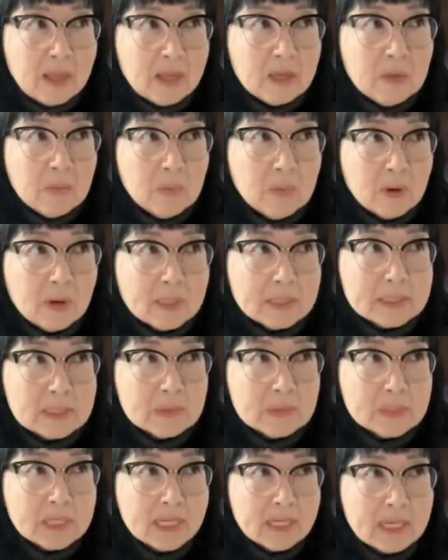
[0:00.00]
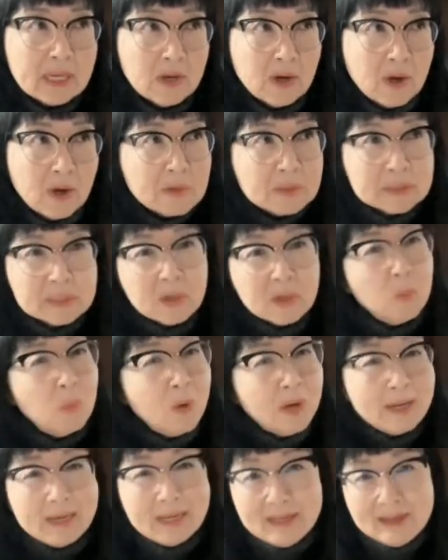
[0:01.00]
you were also taking almost a
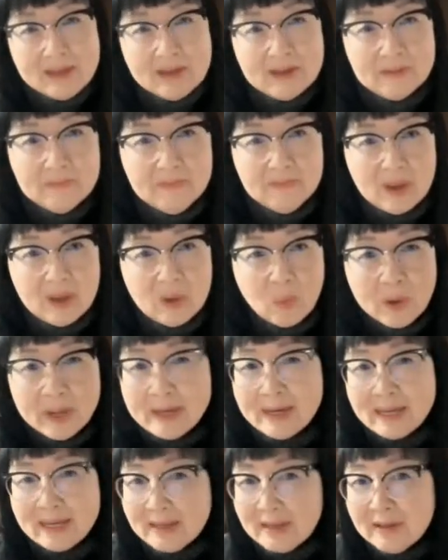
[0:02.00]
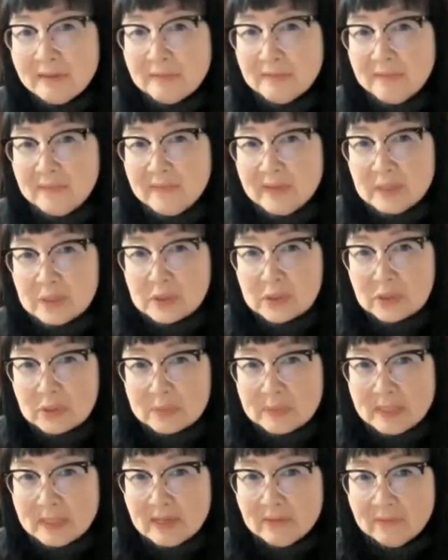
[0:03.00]
what if, like what if
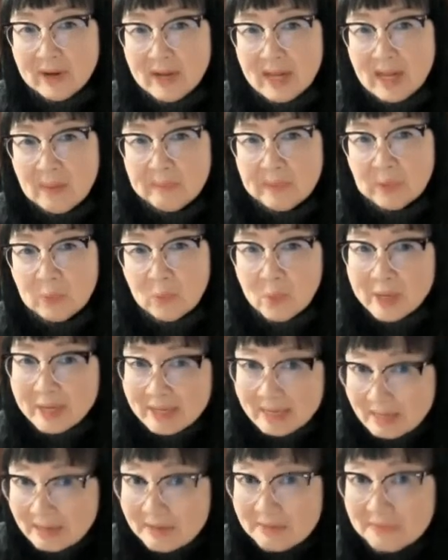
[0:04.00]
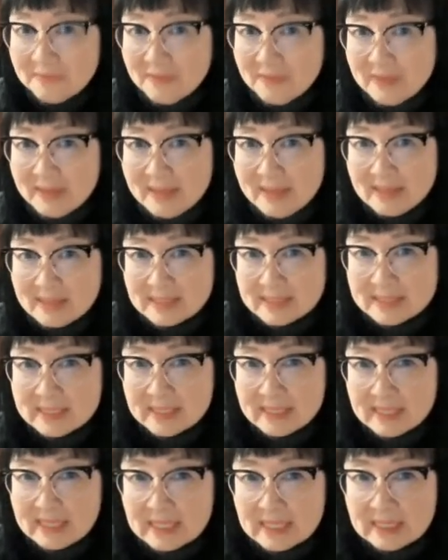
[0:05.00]
internment never happened? What if the
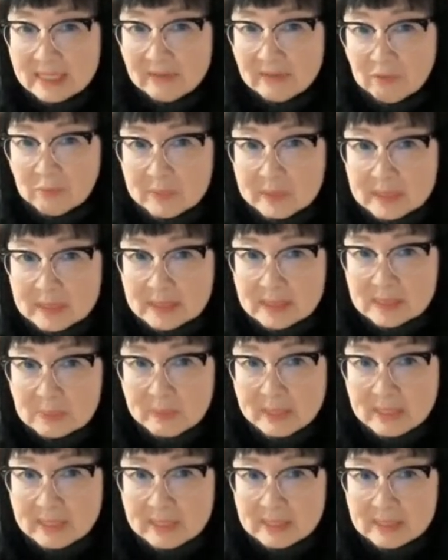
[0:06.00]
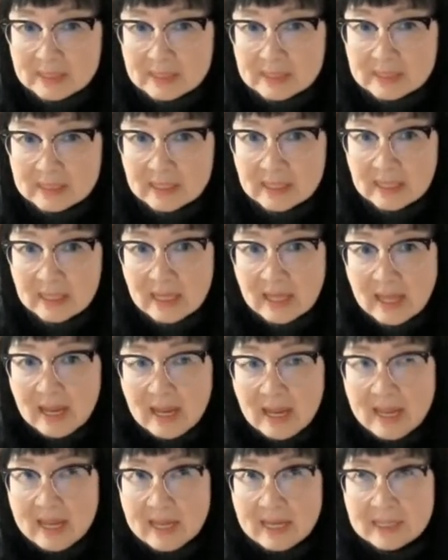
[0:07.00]
Asahi had never been disbanded?
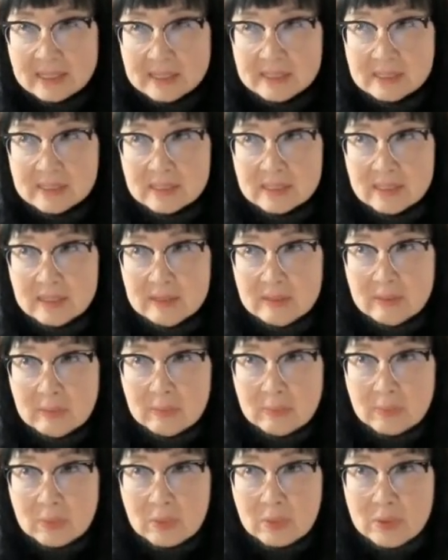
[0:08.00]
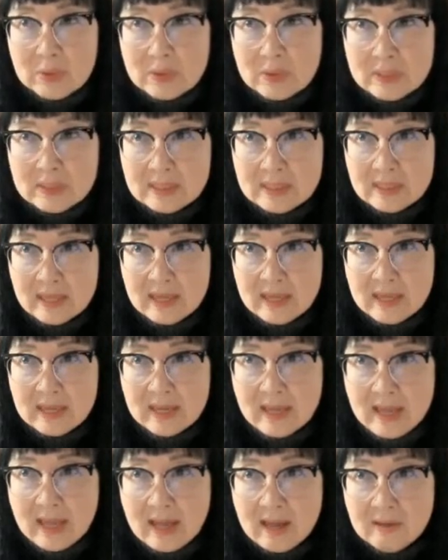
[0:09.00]
And, could they
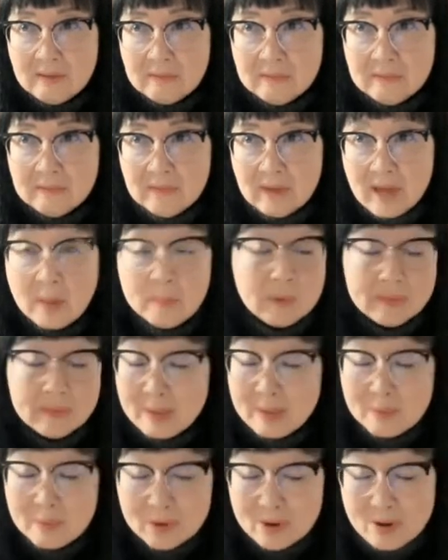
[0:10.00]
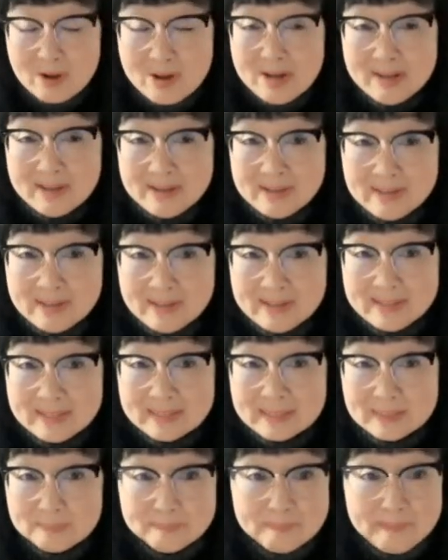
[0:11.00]
have, I mean, they were on
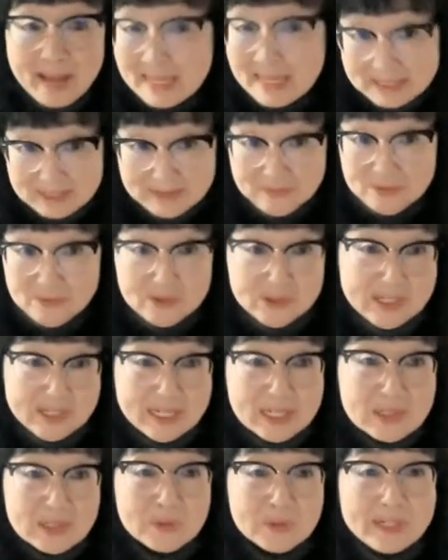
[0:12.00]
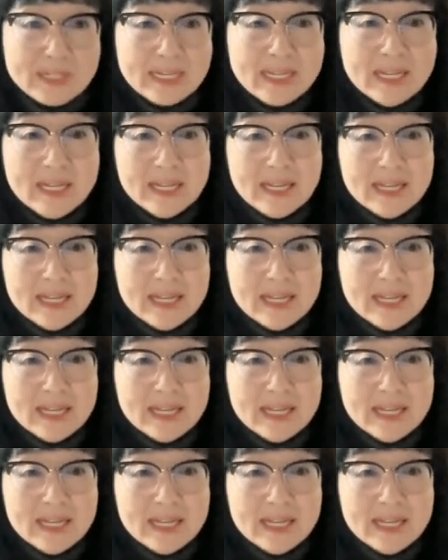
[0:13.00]
this massive trajectory